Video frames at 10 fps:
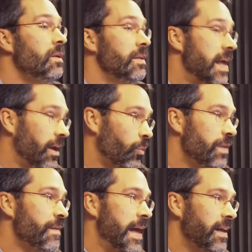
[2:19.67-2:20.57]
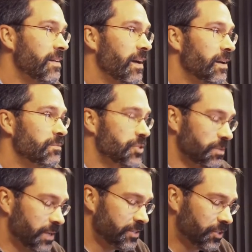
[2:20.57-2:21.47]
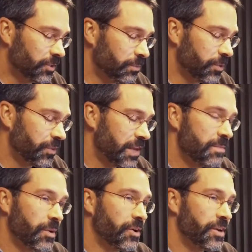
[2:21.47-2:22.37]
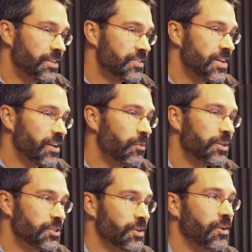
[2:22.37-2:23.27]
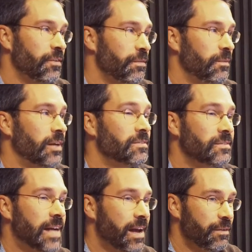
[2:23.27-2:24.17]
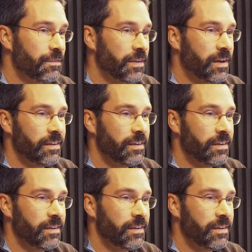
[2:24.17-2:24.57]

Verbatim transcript: Yeah, we've had um, some adult birthday parties there, which are a lot of fun.